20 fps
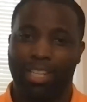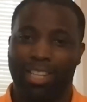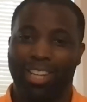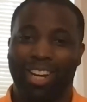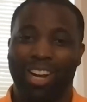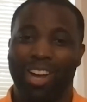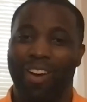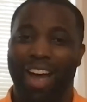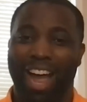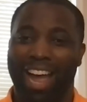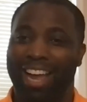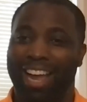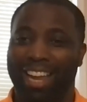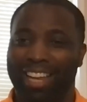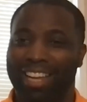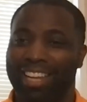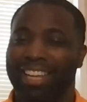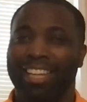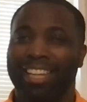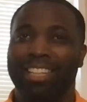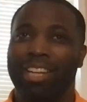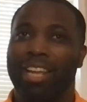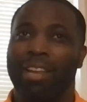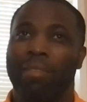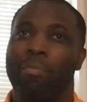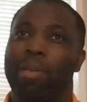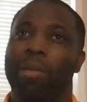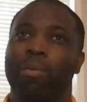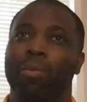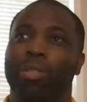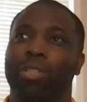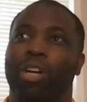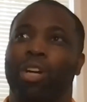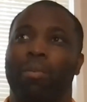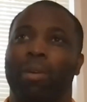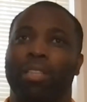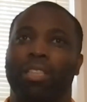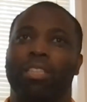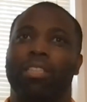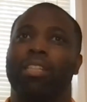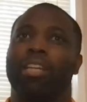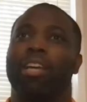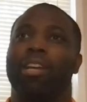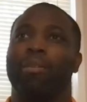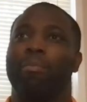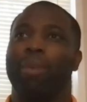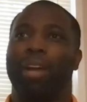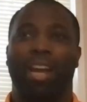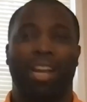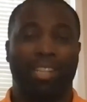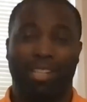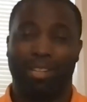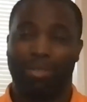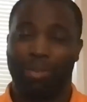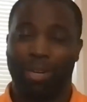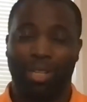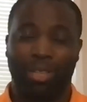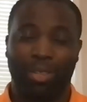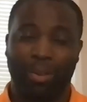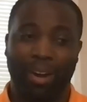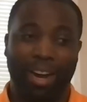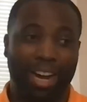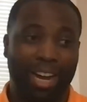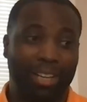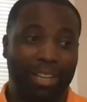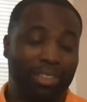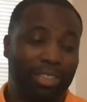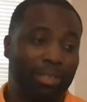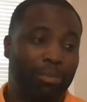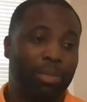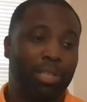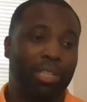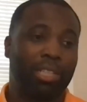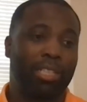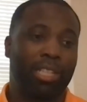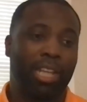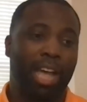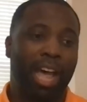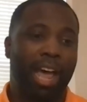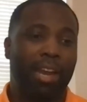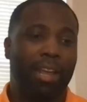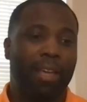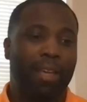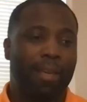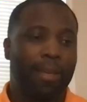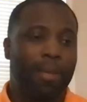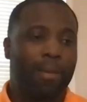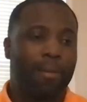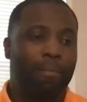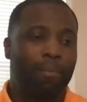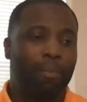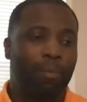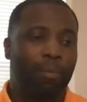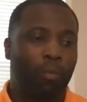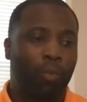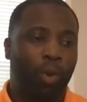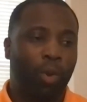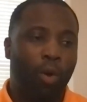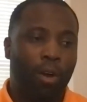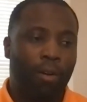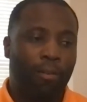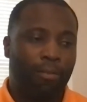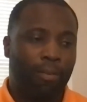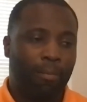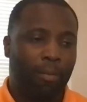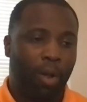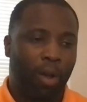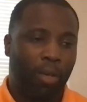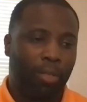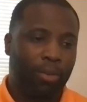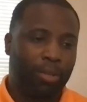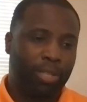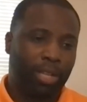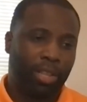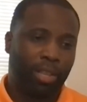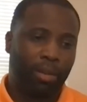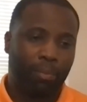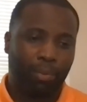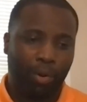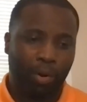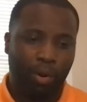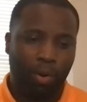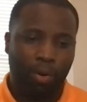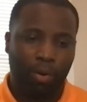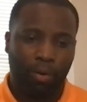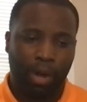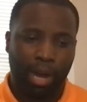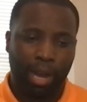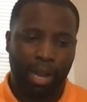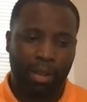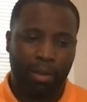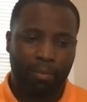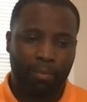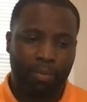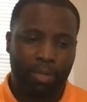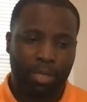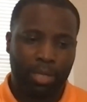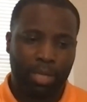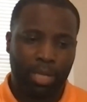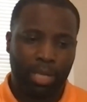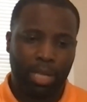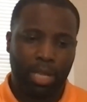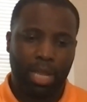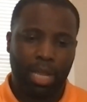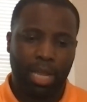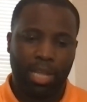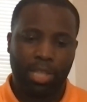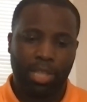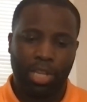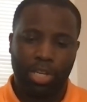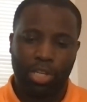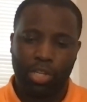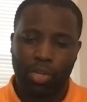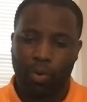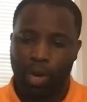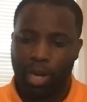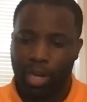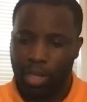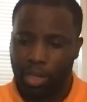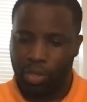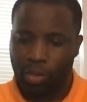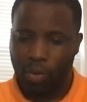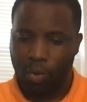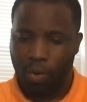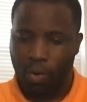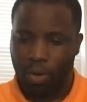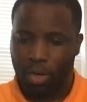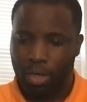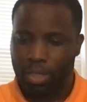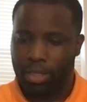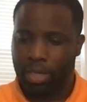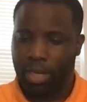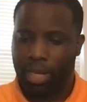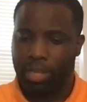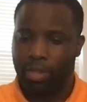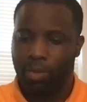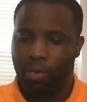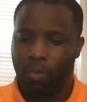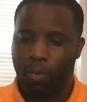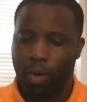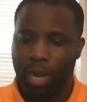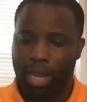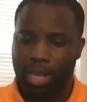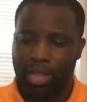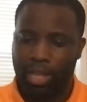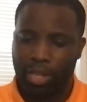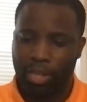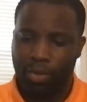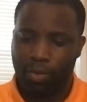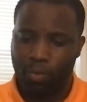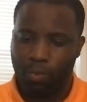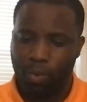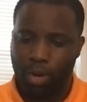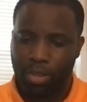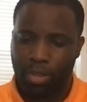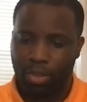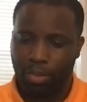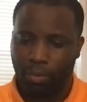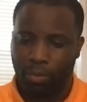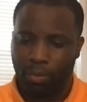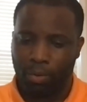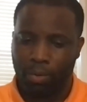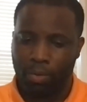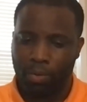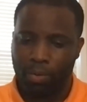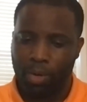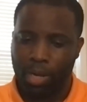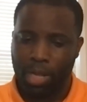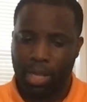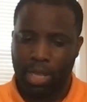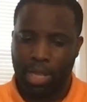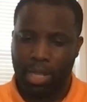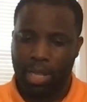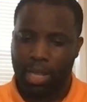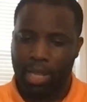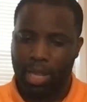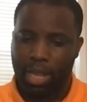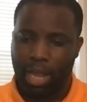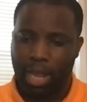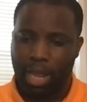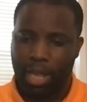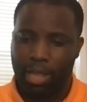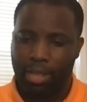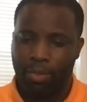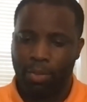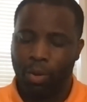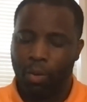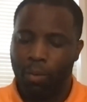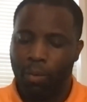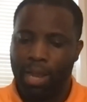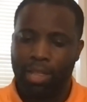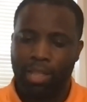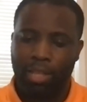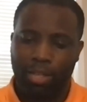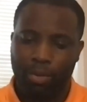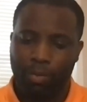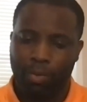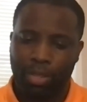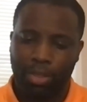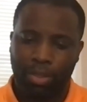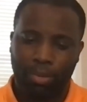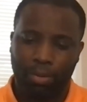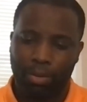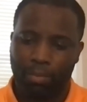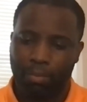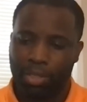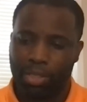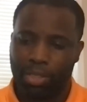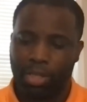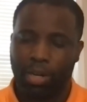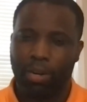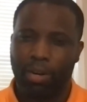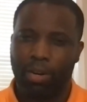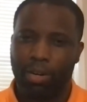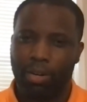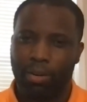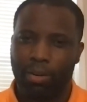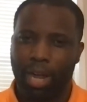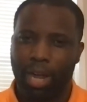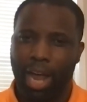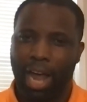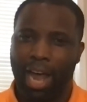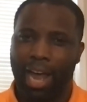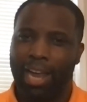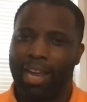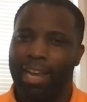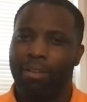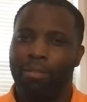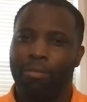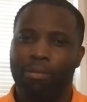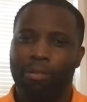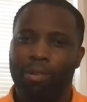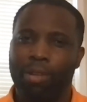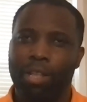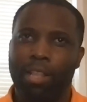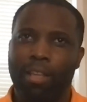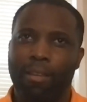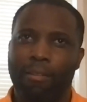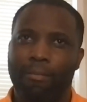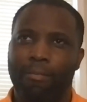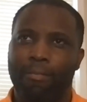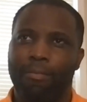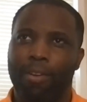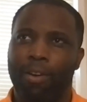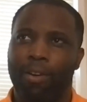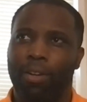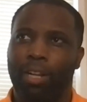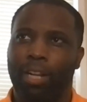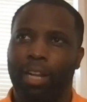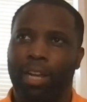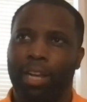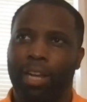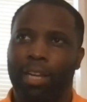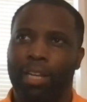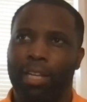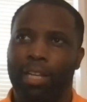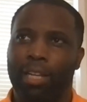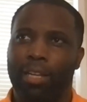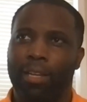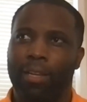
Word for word: you know, I and and maybe we'll talk about this later, but I did want to throw that out there because that going from all those other programs and then joining yours in the way that you went through the way that you went through the material, I really felt like